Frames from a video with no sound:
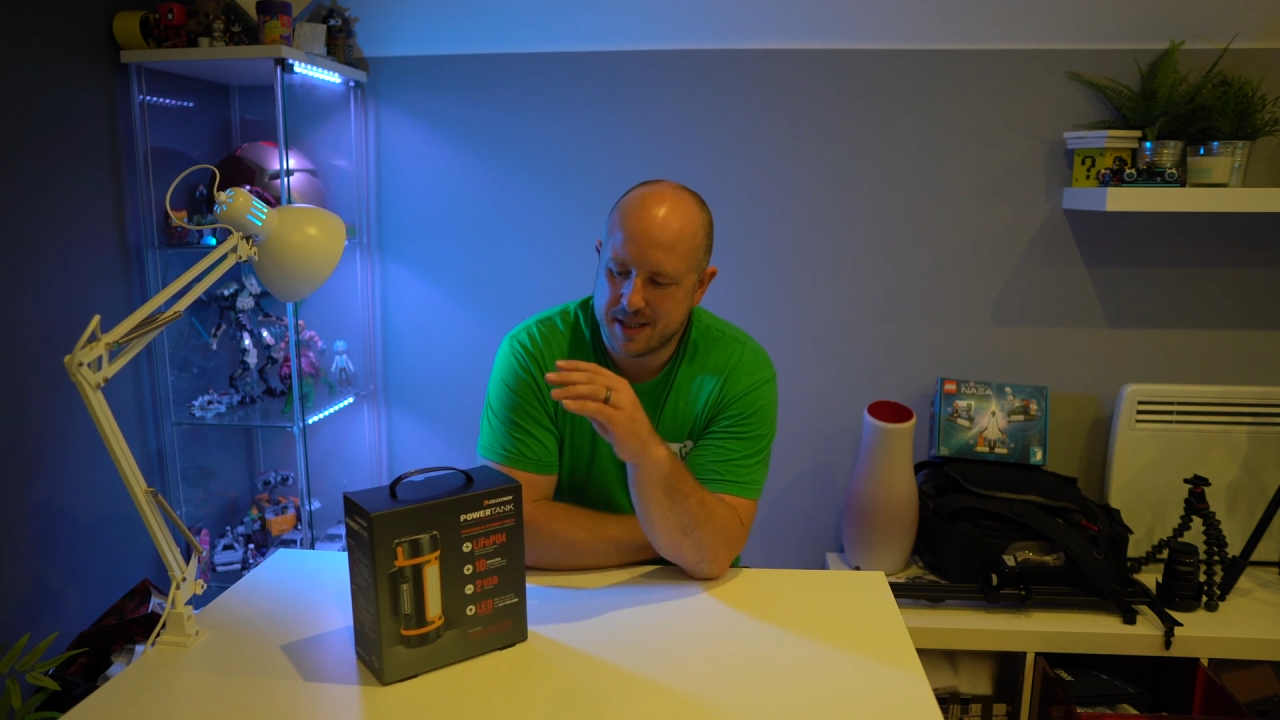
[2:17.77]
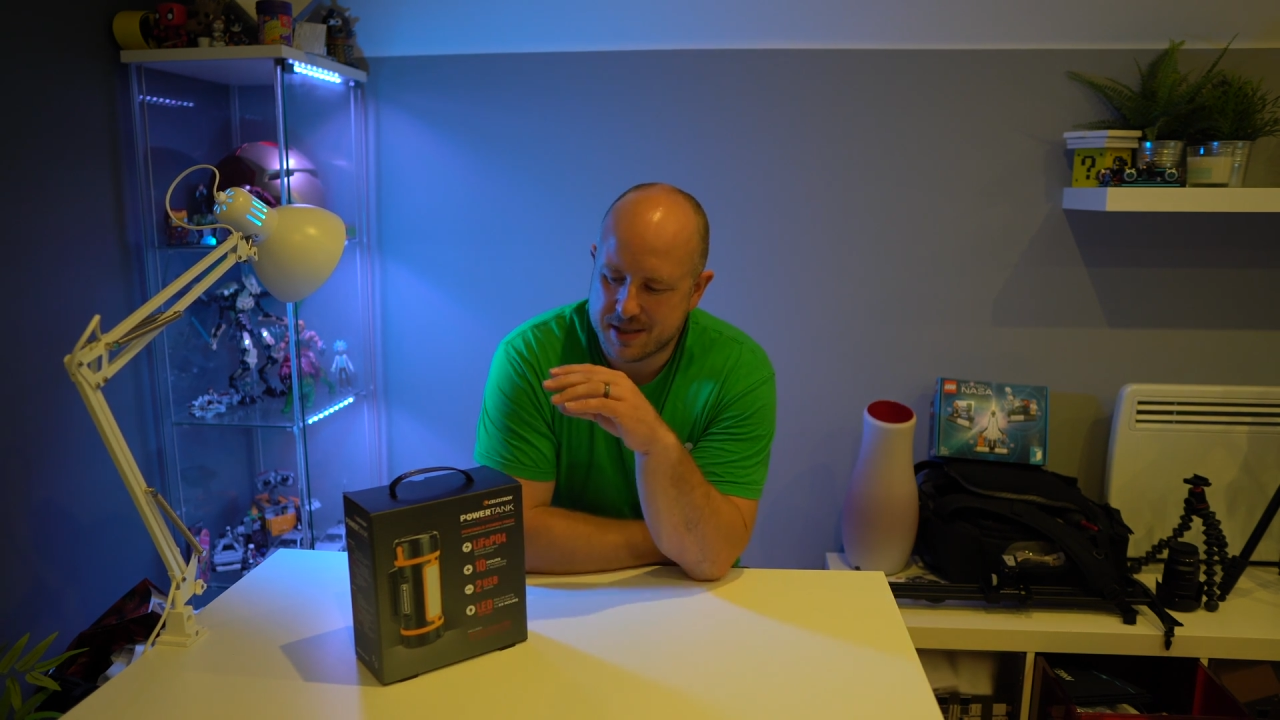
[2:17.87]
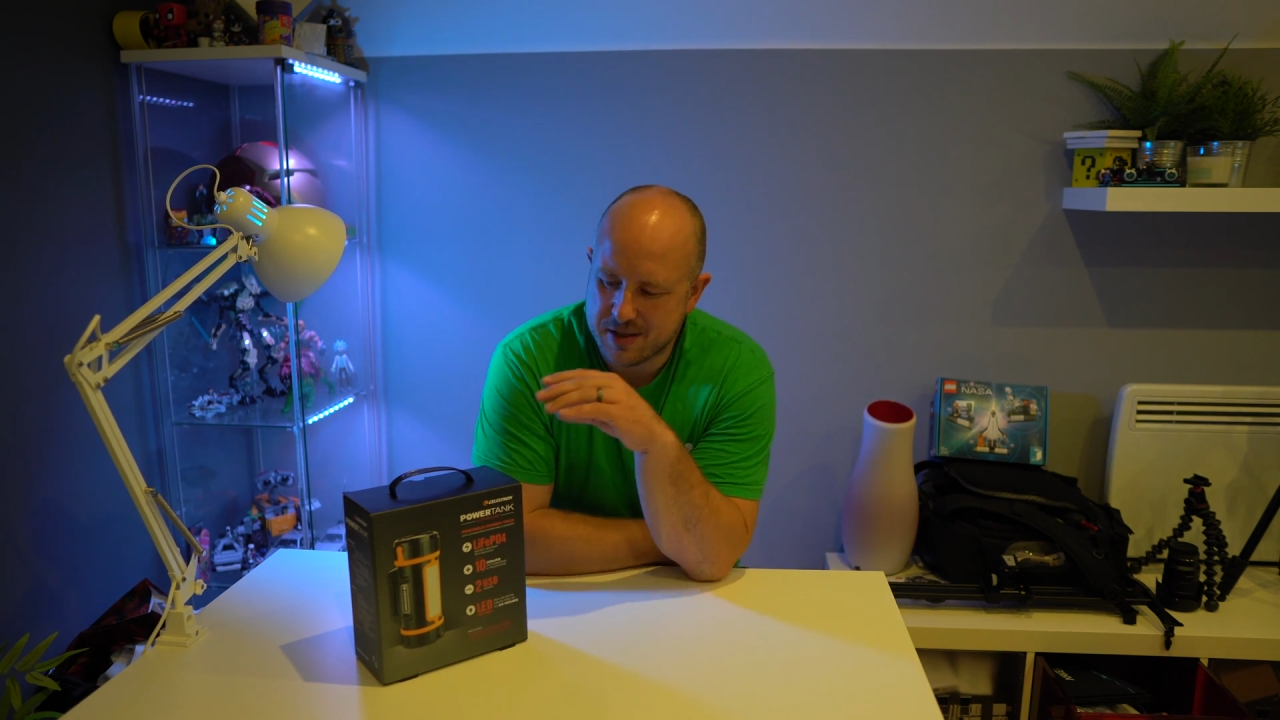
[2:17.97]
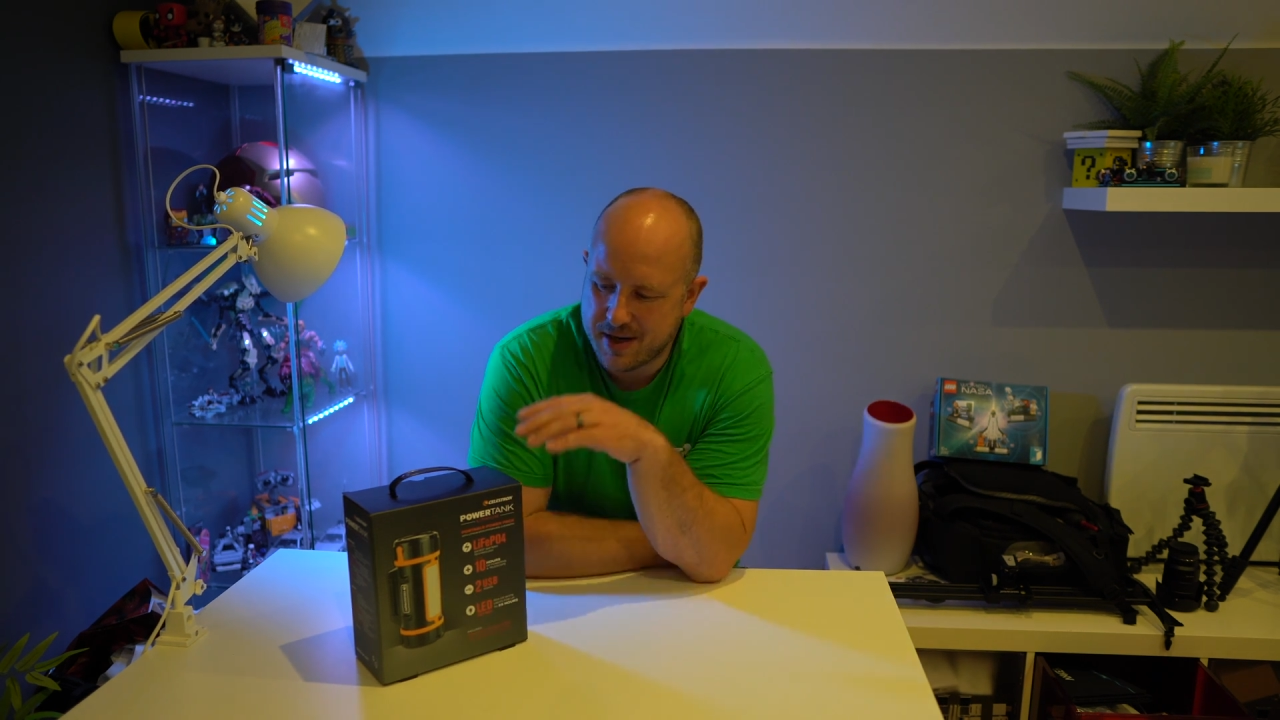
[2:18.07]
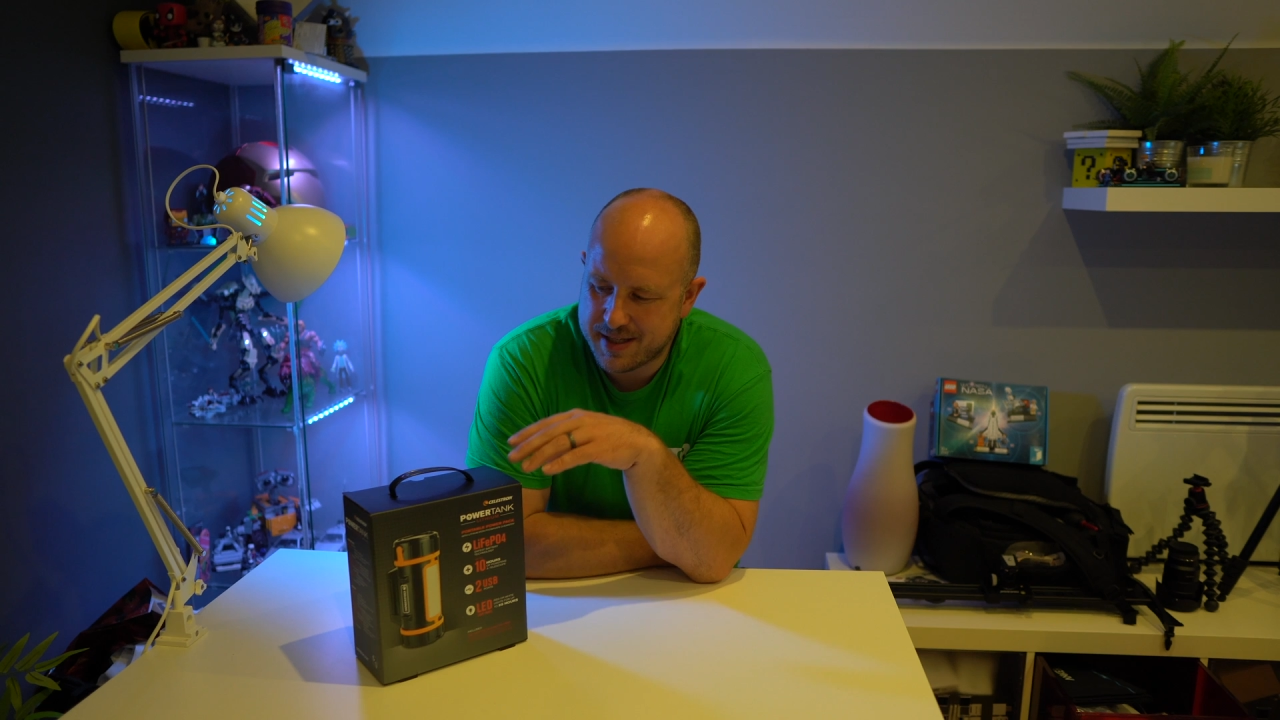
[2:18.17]

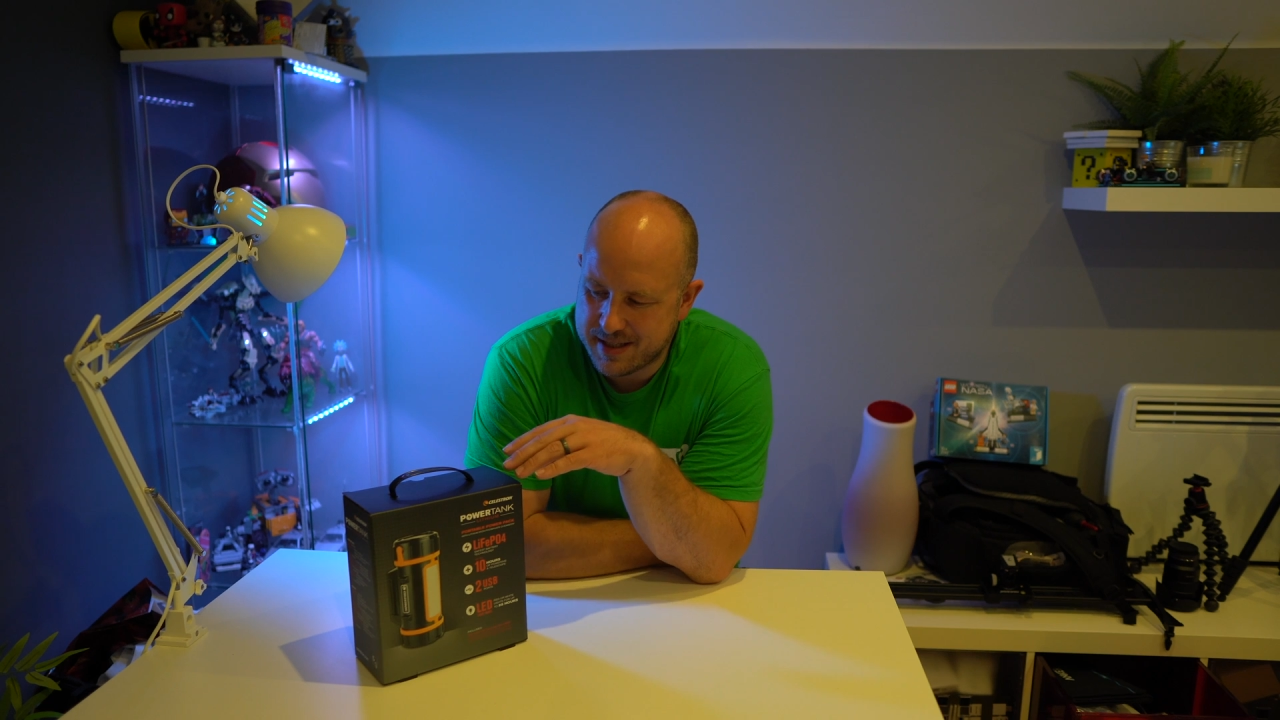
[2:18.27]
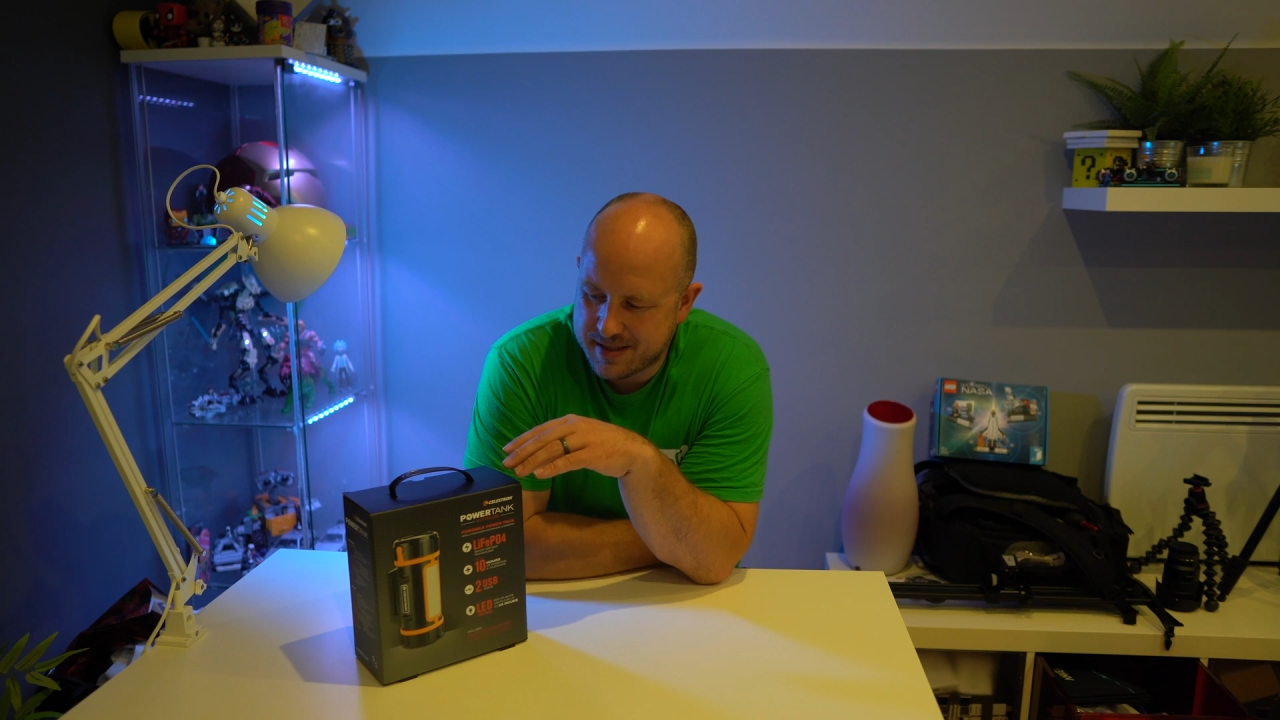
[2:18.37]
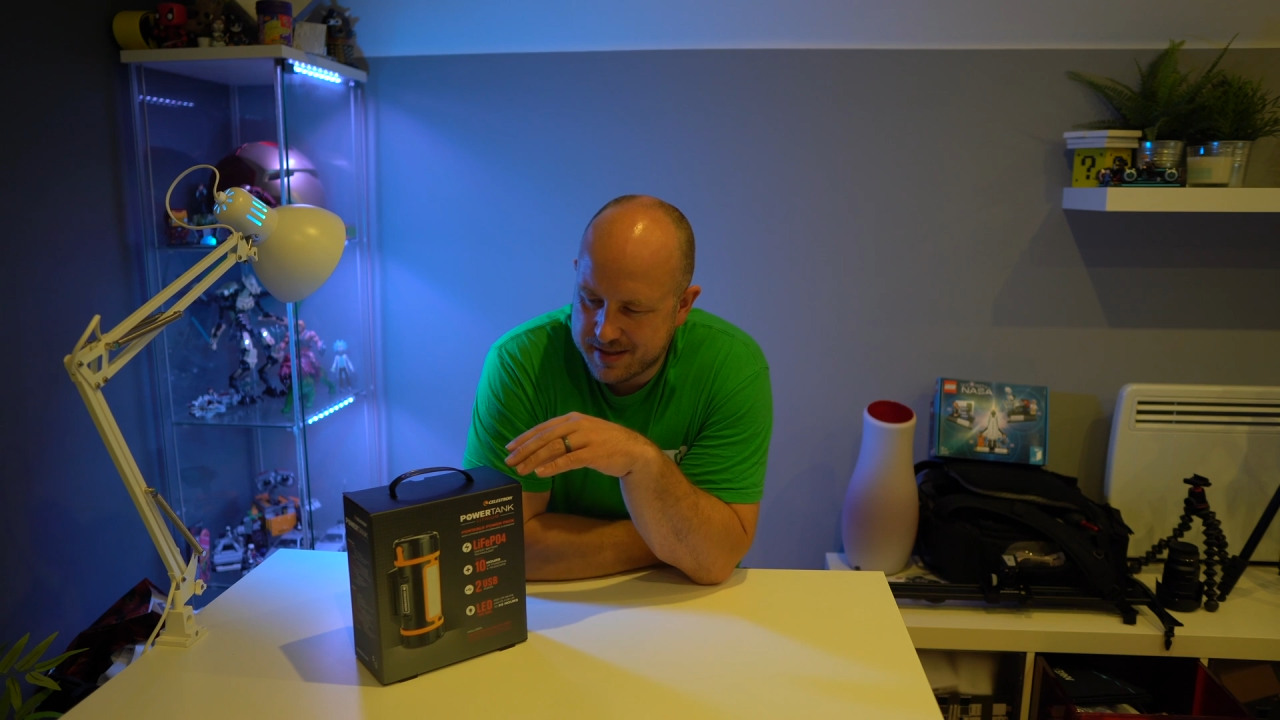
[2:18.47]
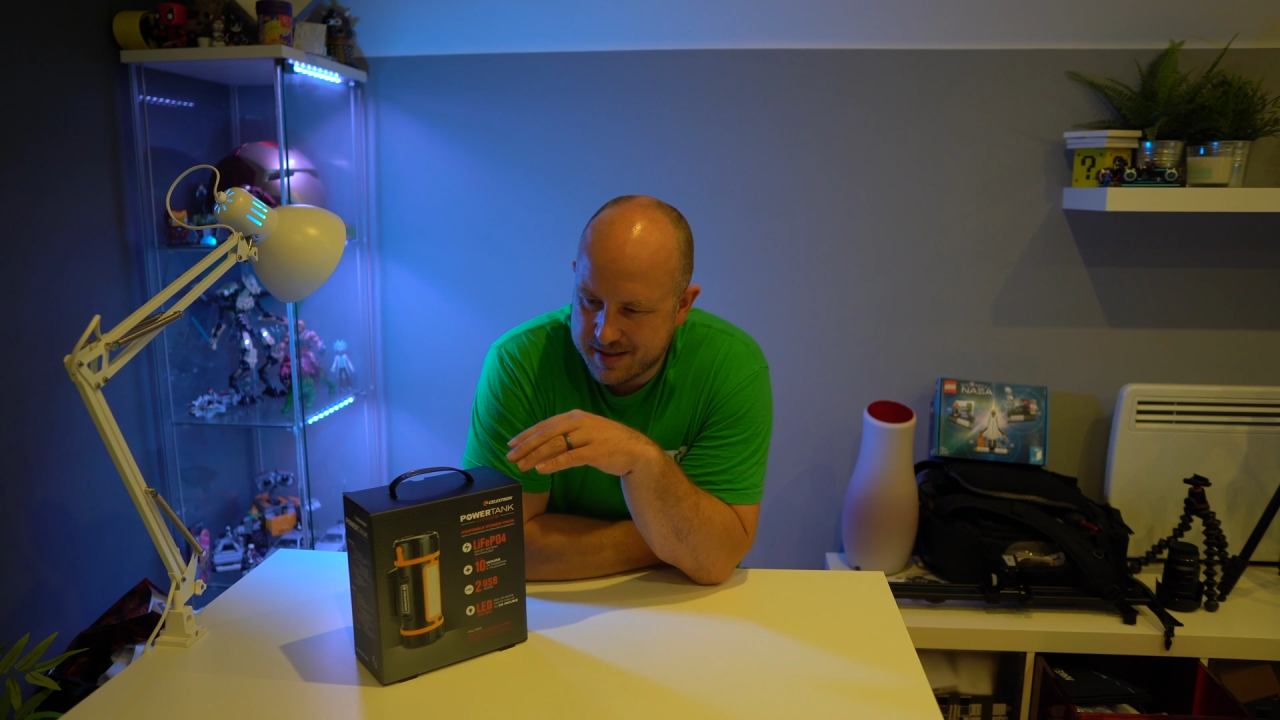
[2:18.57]
decided